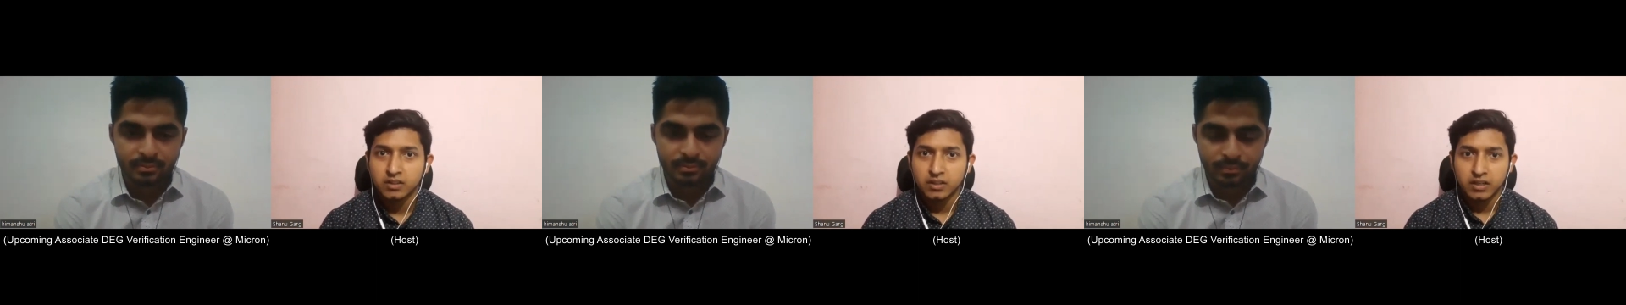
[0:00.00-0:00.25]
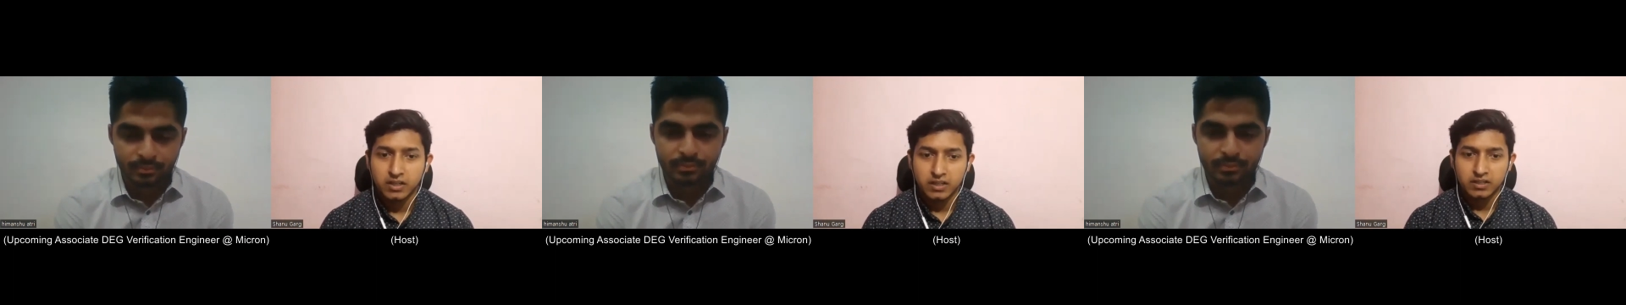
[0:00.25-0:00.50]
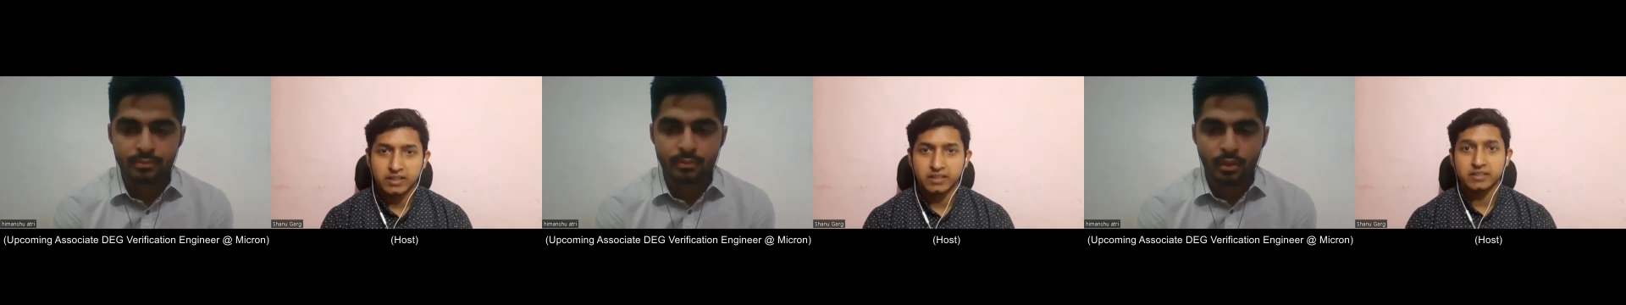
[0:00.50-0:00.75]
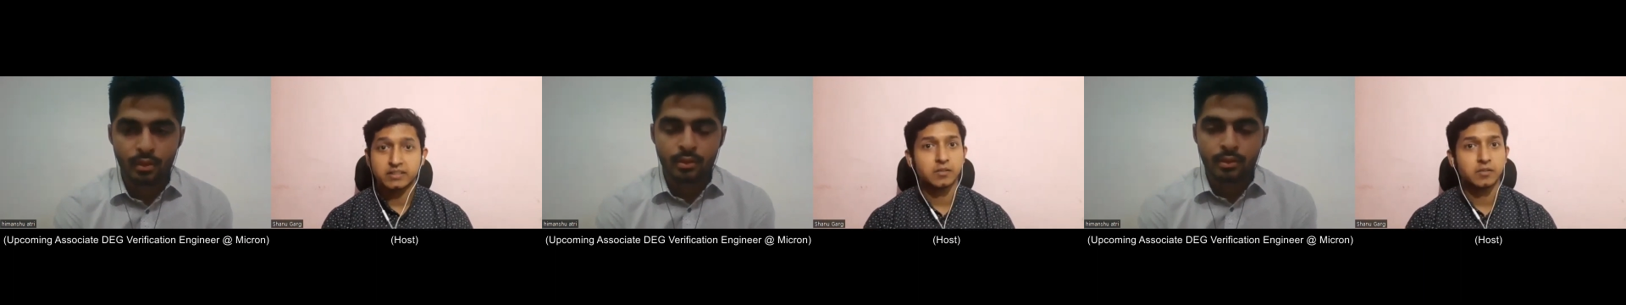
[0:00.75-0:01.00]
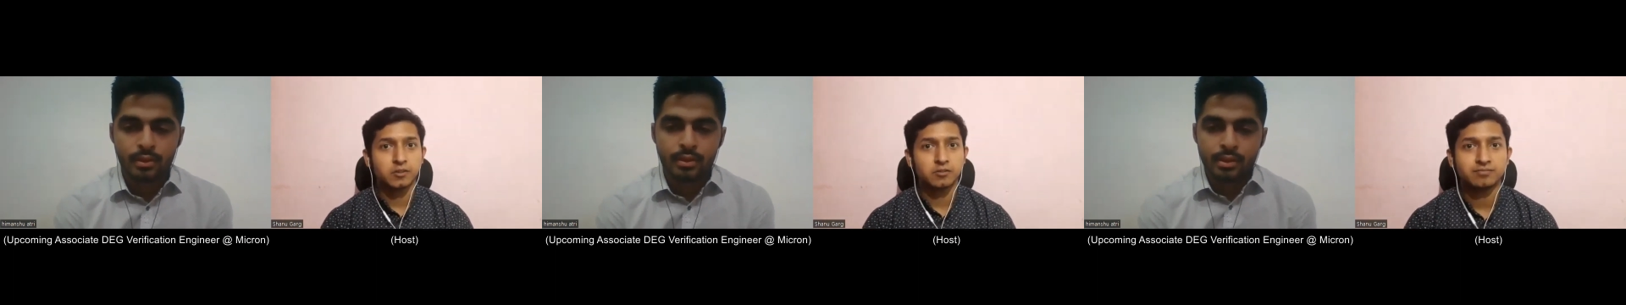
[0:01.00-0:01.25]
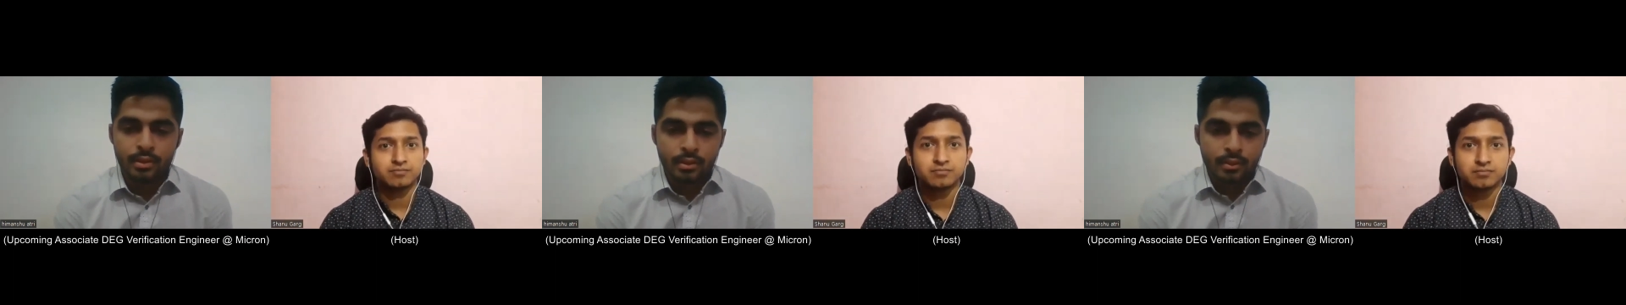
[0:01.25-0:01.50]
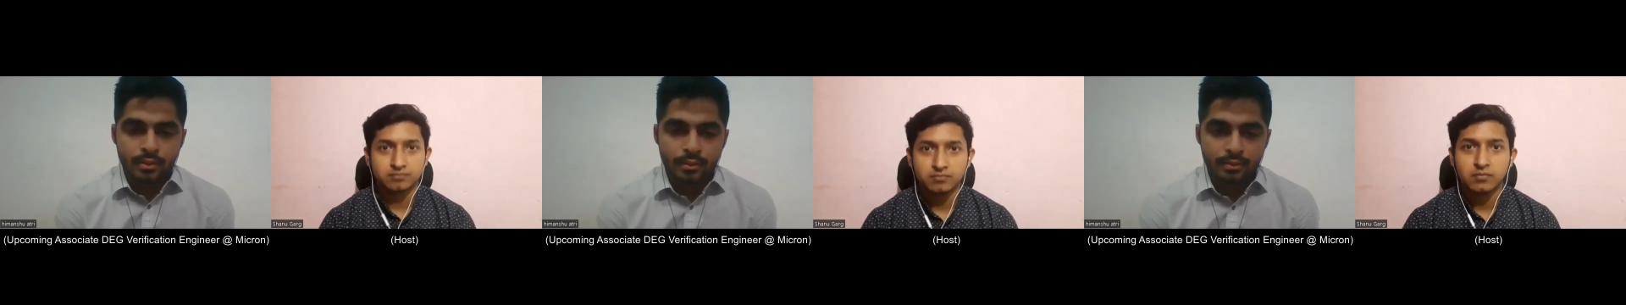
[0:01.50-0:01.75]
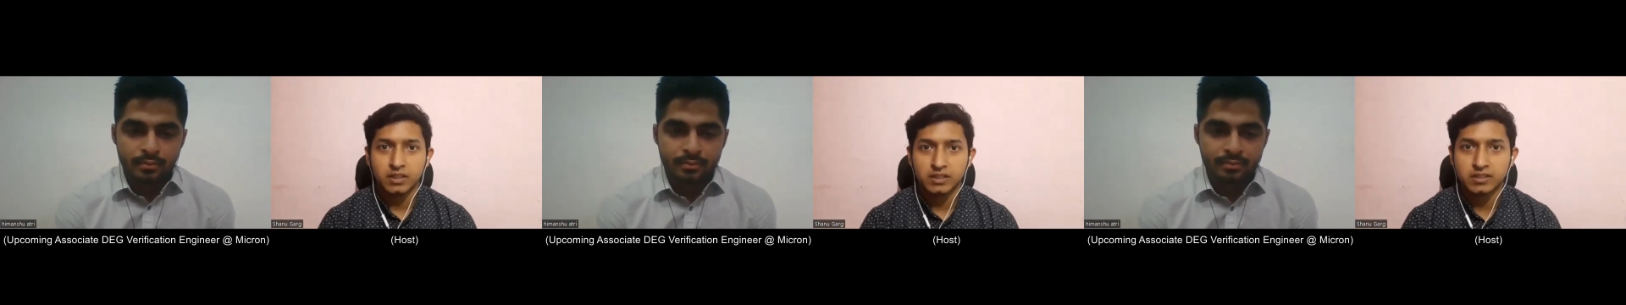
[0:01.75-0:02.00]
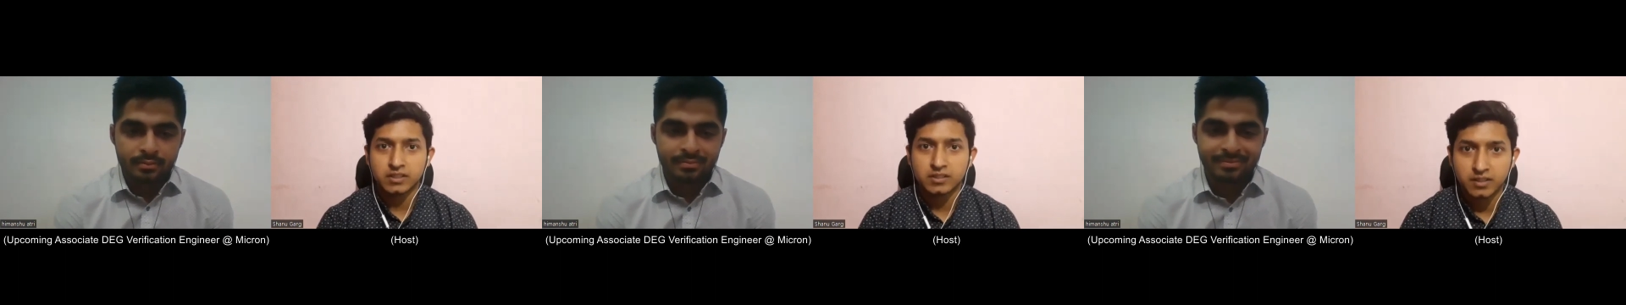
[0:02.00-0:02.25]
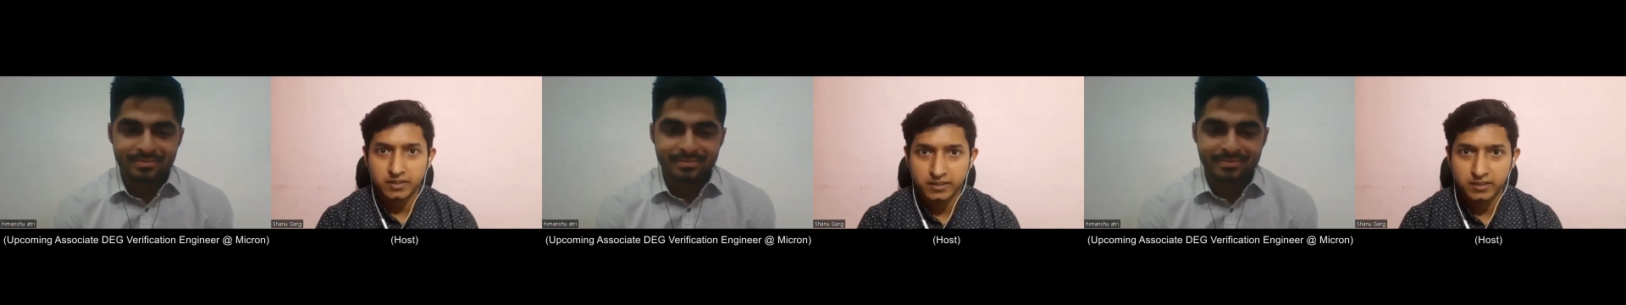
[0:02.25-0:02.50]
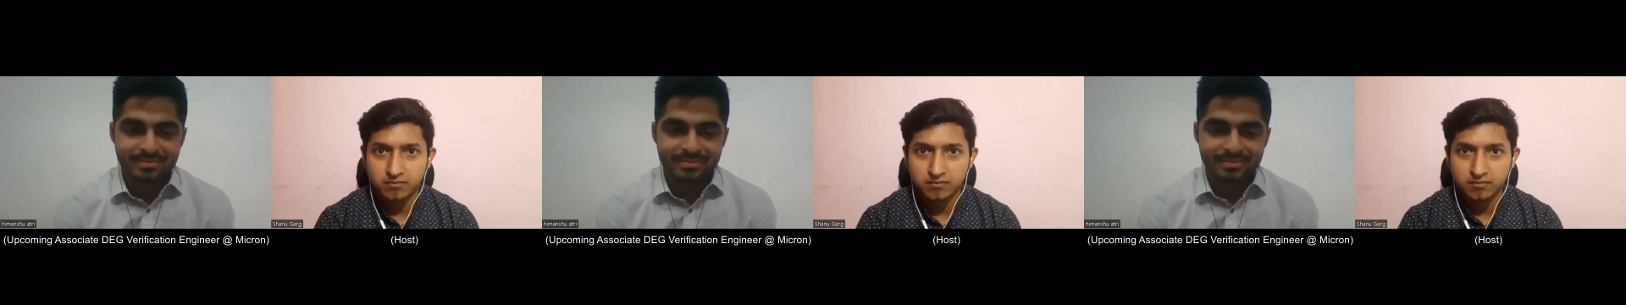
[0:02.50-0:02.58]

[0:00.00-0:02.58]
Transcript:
Speaker 1: and I'll take his interview. Let's get started.